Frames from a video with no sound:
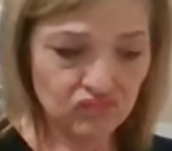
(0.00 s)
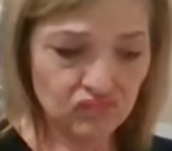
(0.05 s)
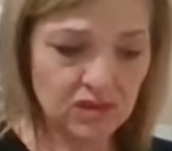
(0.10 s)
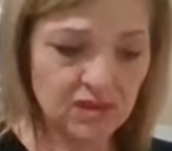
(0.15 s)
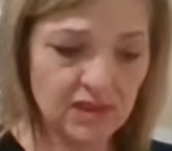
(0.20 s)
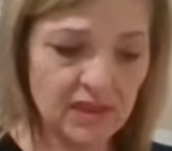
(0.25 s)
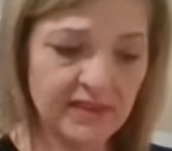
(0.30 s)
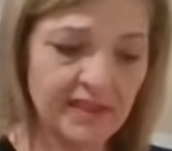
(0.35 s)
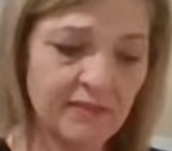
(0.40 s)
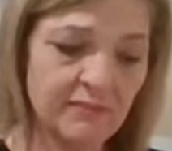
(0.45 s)

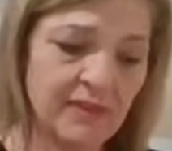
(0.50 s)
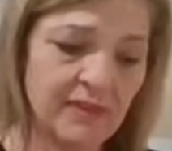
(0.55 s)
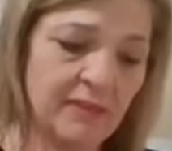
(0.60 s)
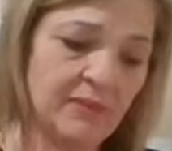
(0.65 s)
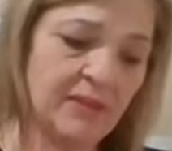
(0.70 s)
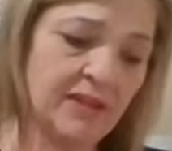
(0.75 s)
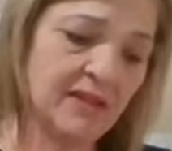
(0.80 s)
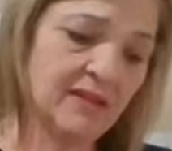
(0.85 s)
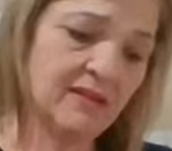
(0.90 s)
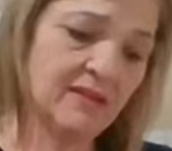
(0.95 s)
I think
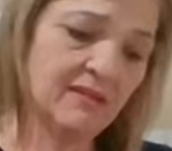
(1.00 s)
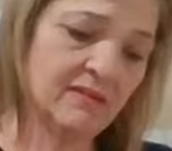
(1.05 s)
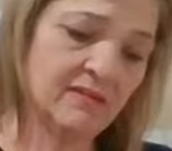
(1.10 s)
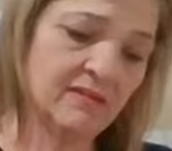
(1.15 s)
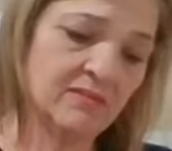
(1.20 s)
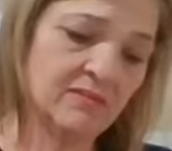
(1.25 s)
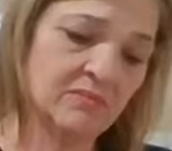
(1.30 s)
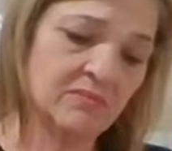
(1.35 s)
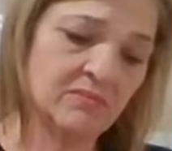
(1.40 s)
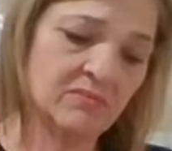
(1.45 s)
maybe
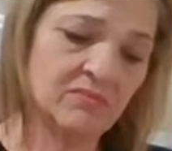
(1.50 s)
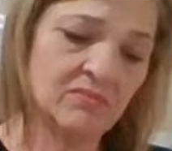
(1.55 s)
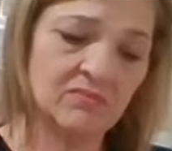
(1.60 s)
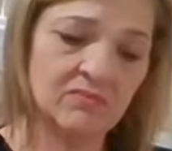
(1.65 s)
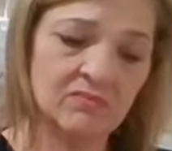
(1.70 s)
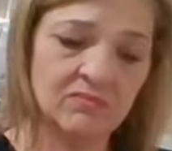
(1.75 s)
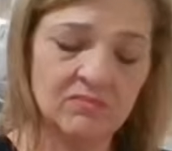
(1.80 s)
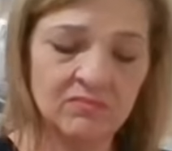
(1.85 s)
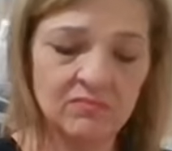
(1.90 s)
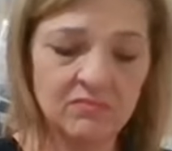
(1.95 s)
ooh,
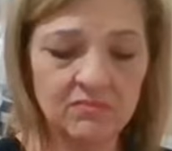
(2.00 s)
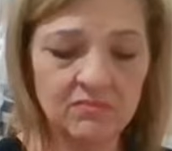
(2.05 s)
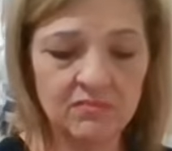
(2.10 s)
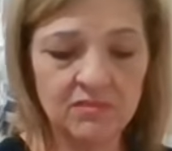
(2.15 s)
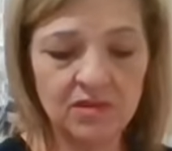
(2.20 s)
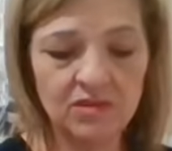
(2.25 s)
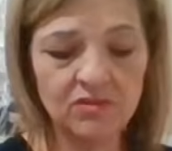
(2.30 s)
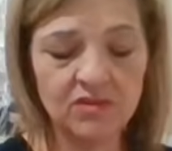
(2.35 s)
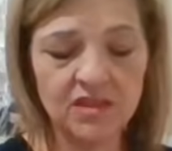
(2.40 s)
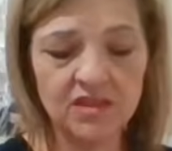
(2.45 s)

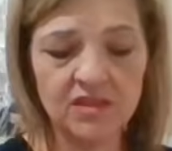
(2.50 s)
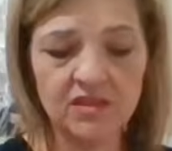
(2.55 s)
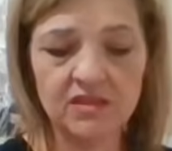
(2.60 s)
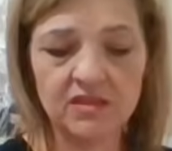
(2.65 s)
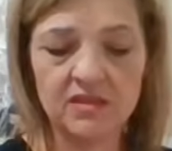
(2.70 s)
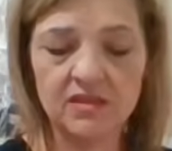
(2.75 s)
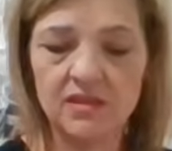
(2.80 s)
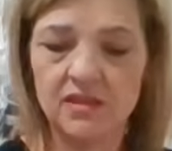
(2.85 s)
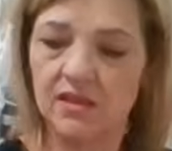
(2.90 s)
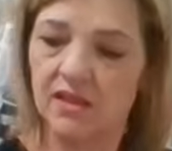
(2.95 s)
look.
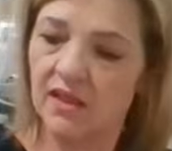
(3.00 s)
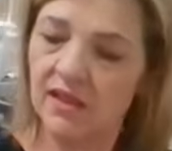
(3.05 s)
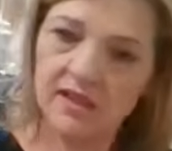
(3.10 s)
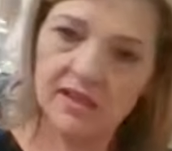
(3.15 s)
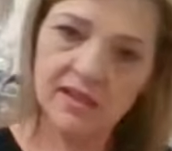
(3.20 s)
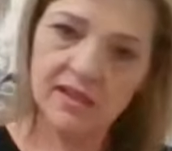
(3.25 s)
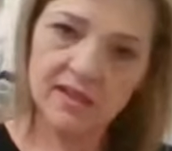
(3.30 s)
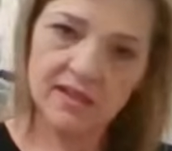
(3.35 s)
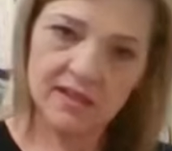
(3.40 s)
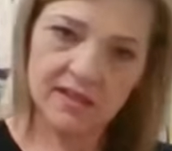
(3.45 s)

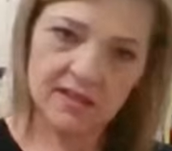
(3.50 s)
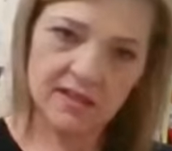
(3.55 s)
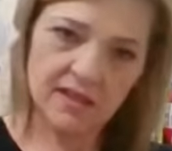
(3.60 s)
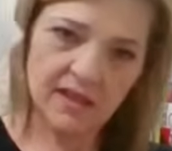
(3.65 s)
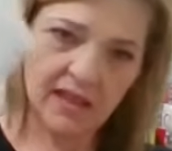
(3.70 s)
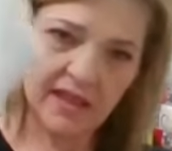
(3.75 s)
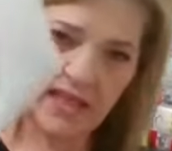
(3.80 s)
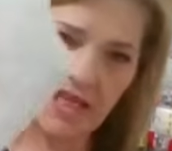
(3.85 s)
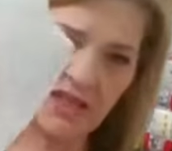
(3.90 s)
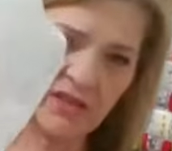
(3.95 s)

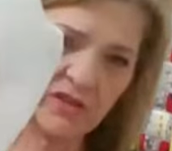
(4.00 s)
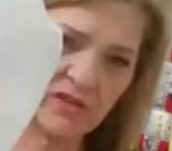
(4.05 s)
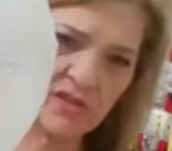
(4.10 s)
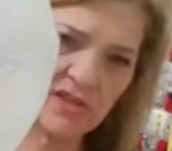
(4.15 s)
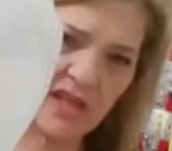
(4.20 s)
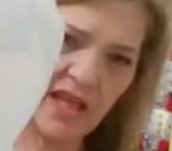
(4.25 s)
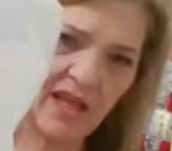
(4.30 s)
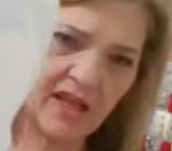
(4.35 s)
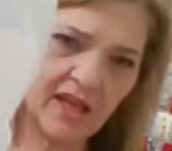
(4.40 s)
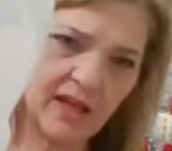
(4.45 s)
I can't use
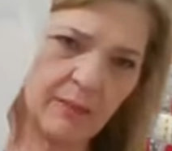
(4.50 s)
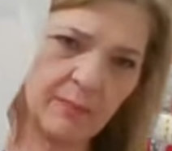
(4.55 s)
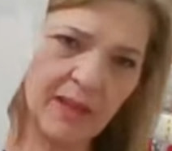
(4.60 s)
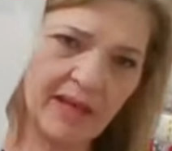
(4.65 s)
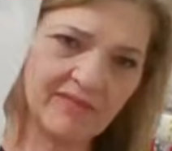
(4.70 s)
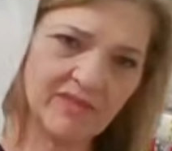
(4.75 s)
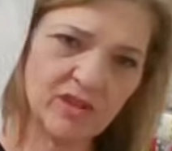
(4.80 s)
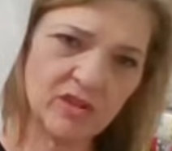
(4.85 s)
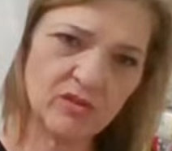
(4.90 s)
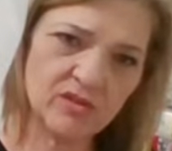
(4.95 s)
that. I'm gonna
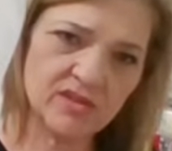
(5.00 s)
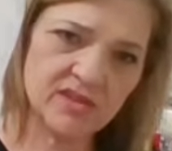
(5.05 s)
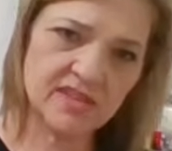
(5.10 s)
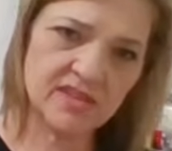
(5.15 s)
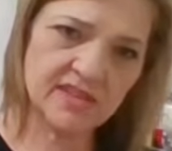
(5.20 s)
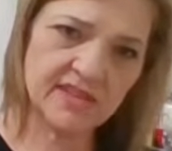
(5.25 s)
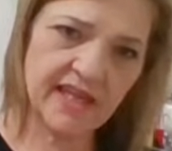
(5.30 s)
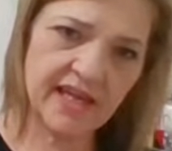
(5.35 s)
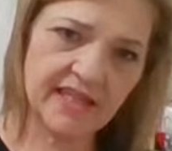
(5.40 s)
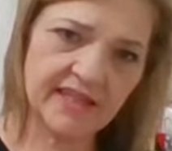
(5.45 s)
have to go
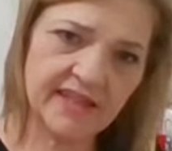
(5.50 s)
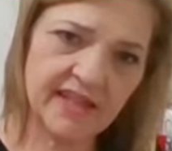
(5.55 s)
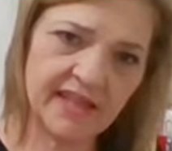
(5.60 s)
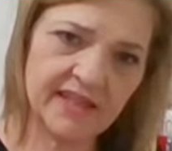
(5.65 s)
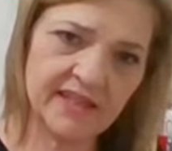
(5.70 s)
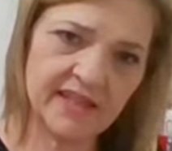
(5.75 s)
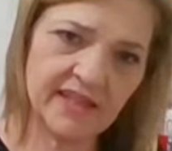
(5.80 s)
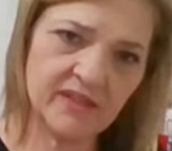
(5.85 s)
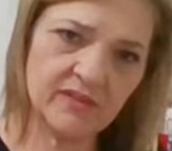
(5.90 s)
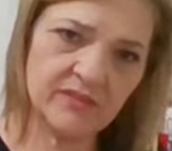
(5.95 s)
tack that
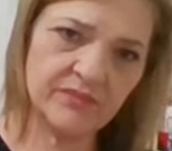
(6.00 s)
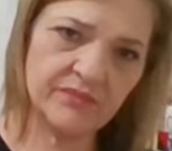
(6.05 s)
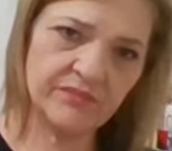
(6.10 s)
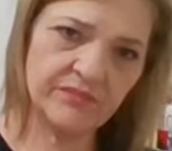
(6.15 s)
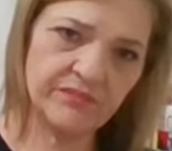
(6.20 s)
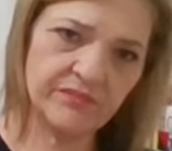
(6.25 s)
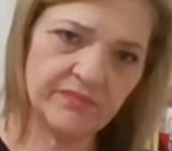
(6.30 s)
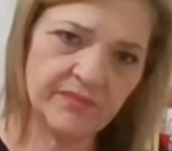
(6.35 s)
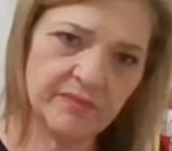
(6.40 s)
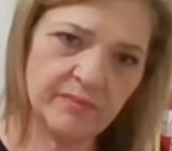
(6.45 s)
down.
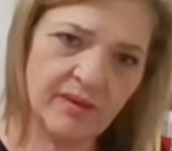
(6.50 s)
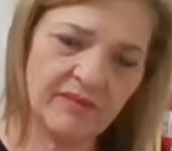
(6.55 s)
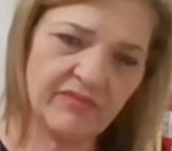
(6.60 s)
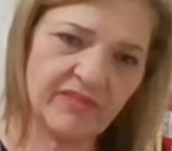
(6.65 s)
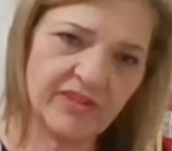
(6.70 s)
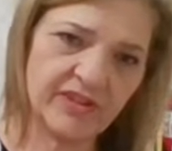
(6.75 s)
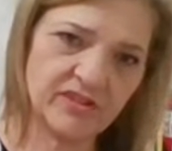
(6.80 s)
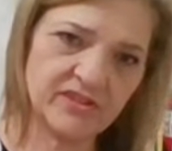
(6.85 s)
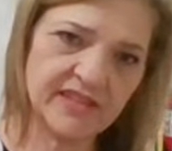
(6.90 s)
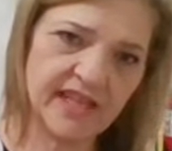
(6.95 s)
My
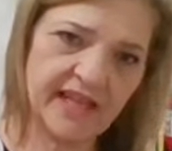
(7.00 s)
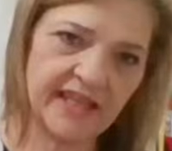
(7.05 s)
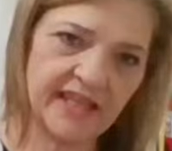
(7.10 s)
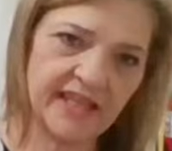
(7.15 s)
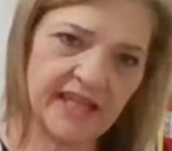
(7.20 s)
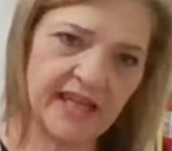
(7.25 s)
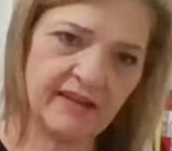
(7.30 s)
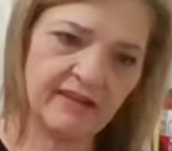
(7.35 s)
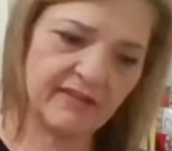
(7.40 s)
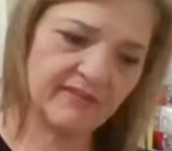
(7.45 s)
fingers
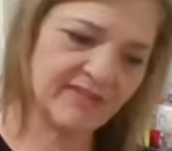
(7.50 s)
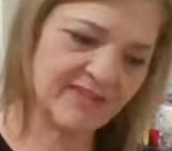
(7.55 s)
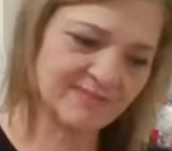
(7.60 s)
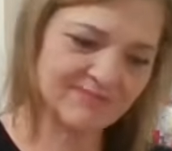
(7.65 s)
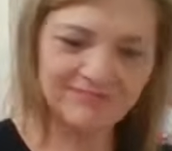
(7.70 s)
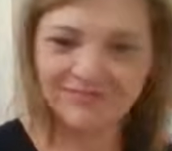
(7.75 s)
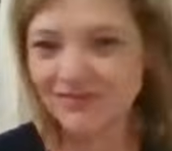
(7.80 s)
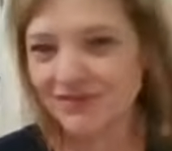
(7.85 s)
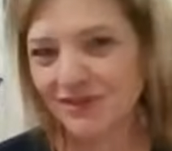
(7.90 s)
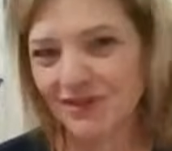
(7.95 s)
hanging out of it.
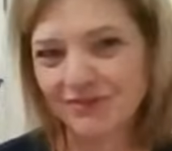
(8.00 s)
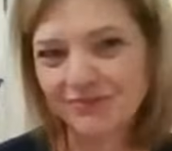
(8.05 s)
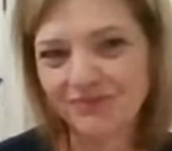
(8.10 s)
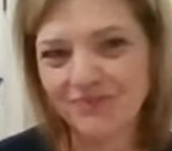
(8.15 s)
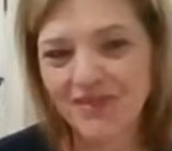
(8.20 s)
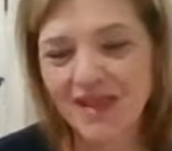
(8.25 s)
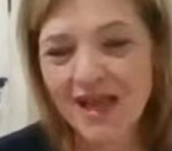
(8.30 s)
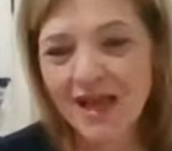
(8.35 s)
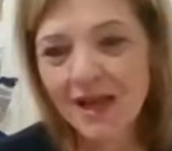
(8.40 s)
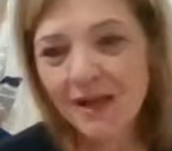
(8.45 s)
So,
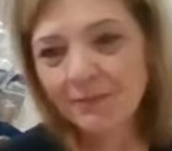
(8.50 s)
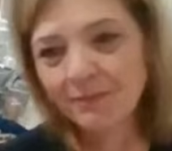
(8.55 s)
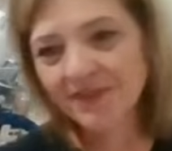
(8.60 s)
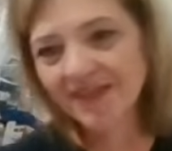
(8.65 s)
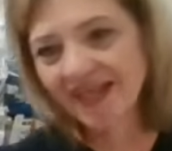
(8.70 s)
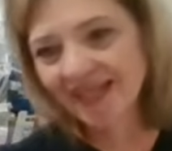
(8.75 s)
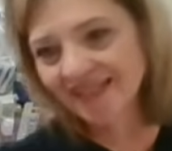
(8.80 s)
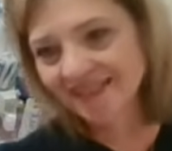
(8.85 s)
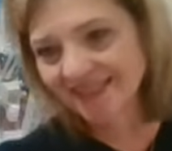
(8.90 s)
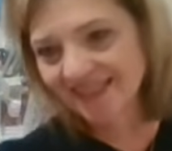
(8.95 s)
but
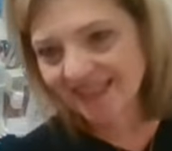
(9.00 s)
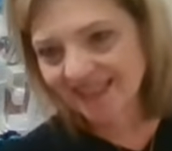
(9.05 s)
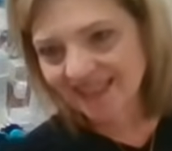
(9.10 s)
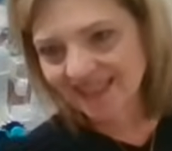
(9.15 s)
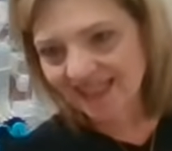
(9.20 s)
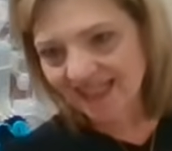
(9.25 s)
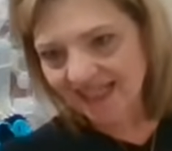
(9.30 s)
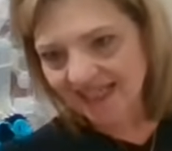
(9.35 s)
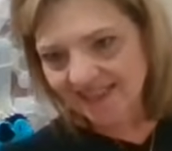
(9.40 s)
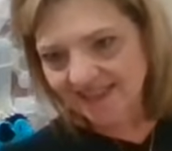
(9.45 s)
that's it,
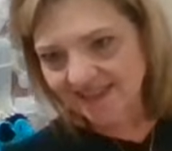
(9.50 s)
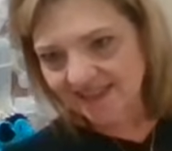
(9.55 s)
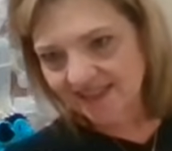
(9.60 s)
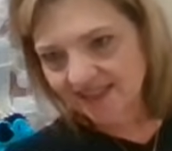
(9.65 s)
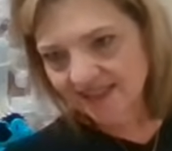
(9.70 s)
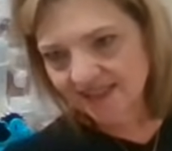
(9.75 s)
guys.